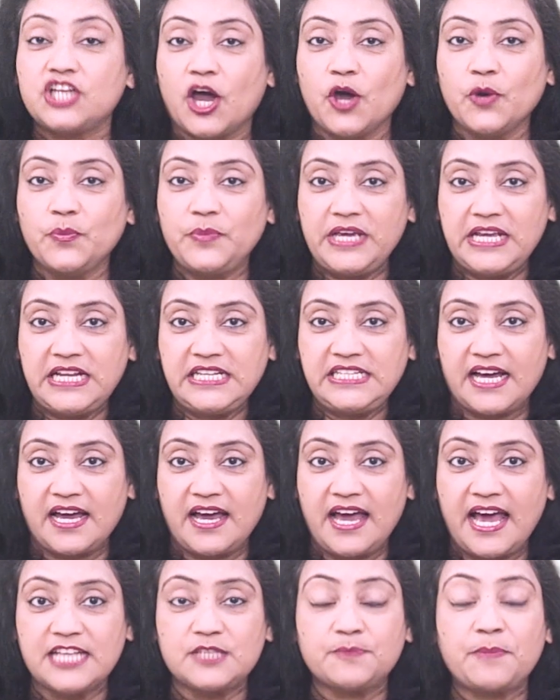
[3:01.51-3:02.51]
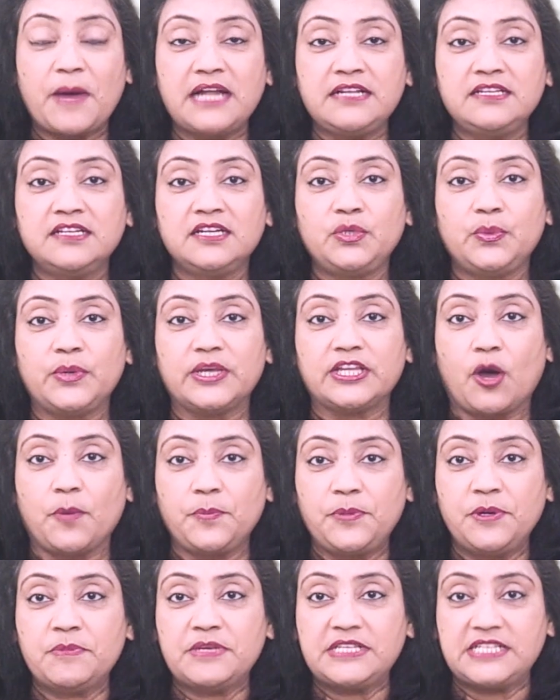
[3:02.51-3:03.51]
Xiaomi India has partnered with
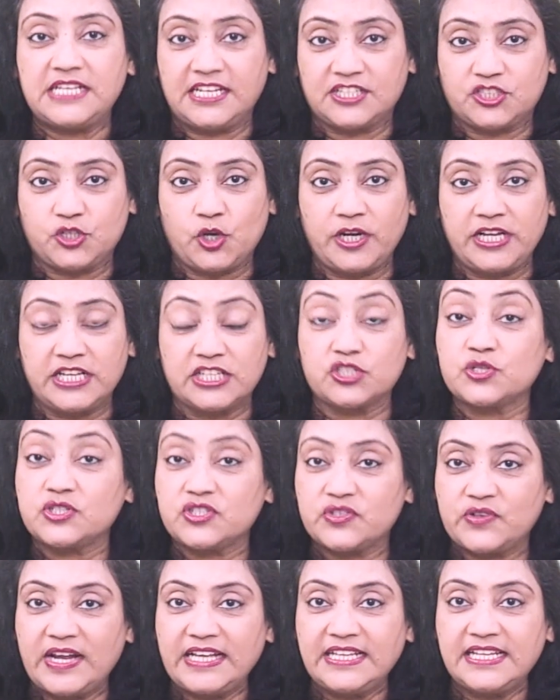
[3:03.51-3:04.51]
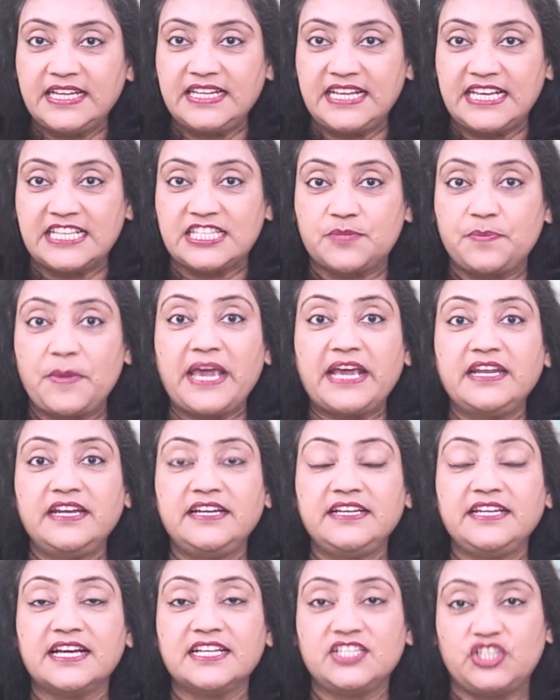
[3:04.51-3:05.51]
Optimus Electronics to strengthen its Make in
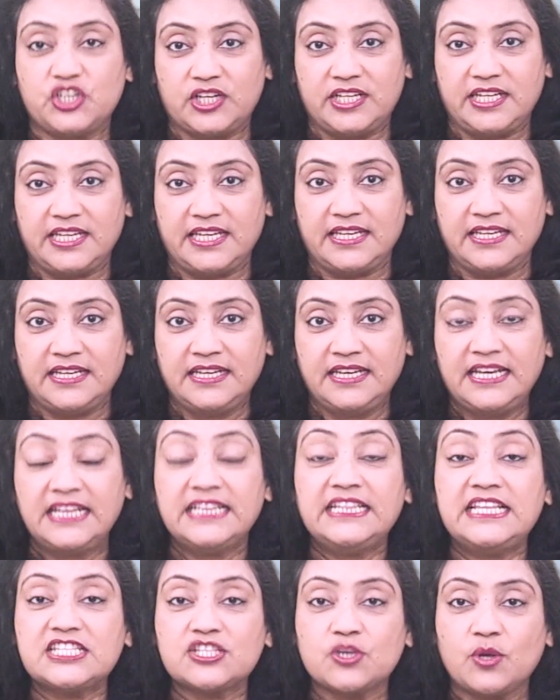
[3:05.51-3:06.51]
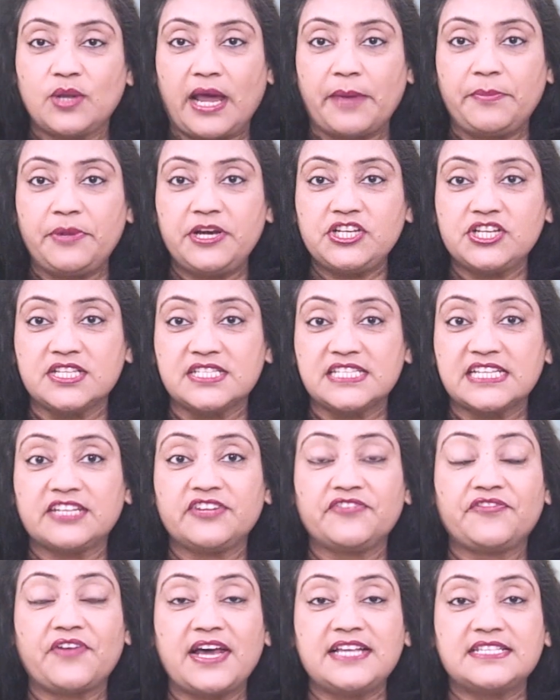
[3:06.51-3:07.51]
India journey. This collaboration
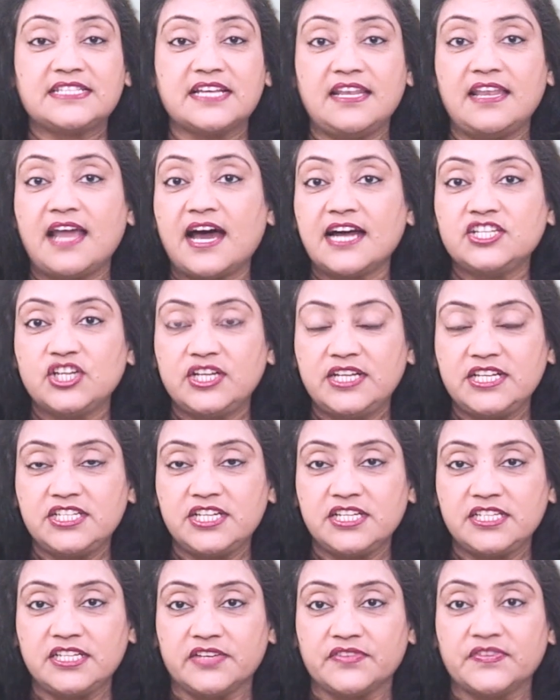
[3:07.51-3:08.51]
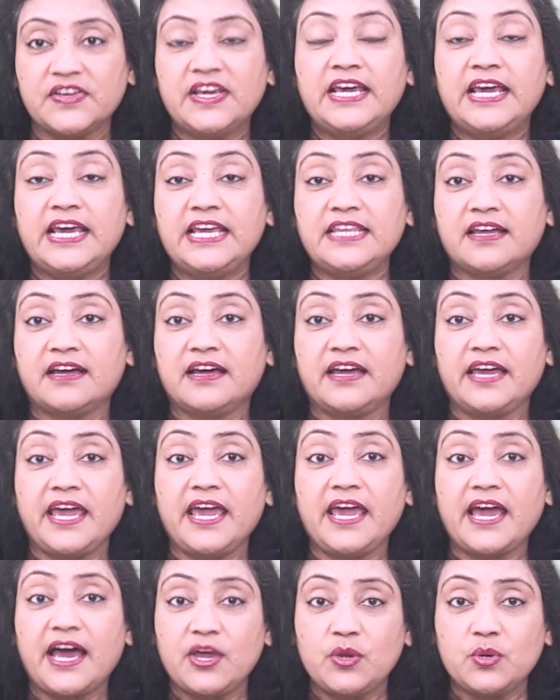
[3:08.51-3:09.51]
signifies a larger initiative in the
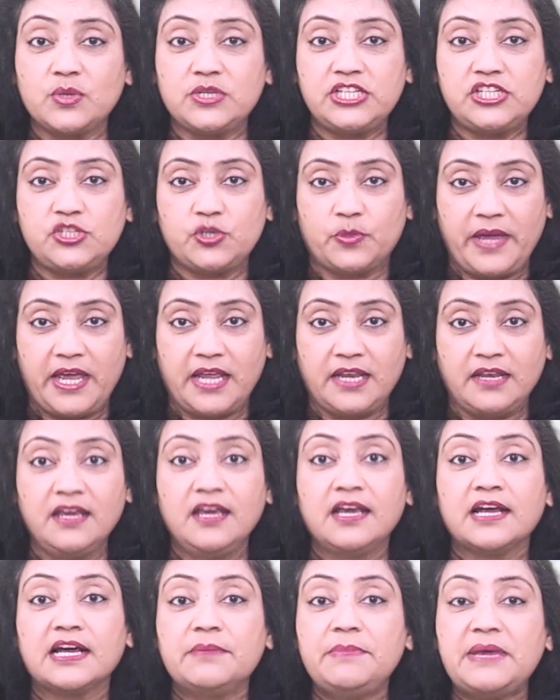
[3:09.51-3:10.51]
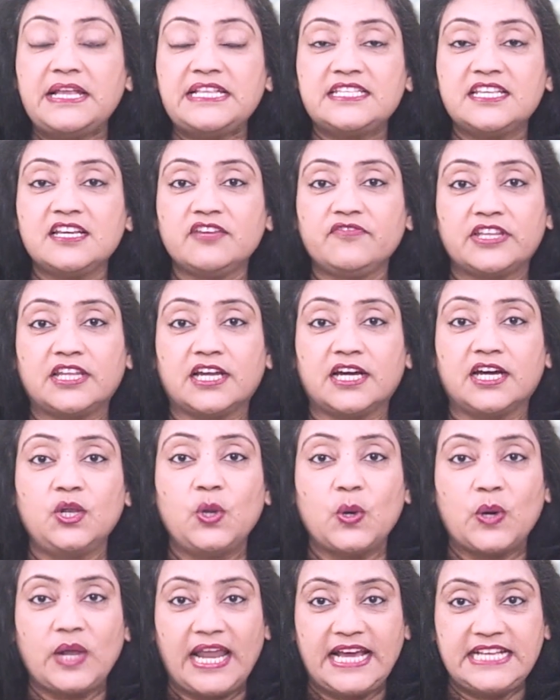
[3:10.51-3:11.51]
AIoT domain, commencing with the
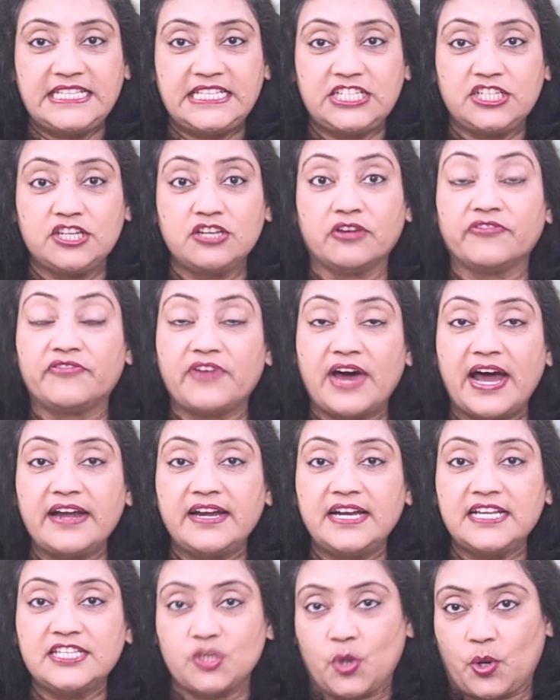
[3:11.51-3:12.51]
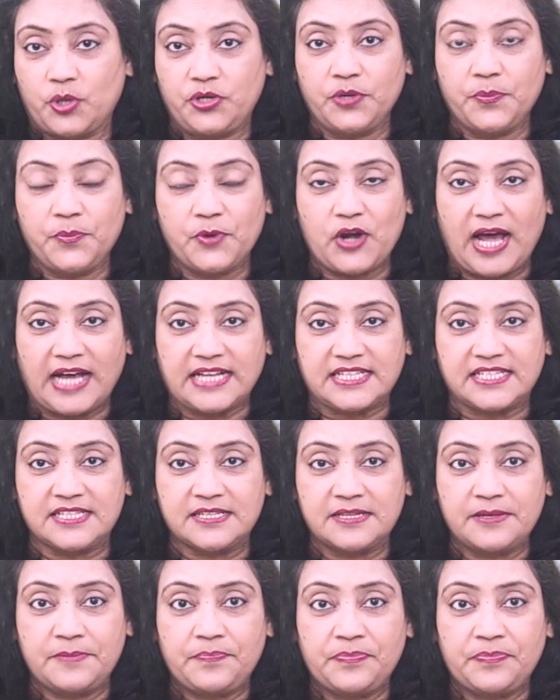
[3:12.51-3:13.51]
localization of wireless audio products.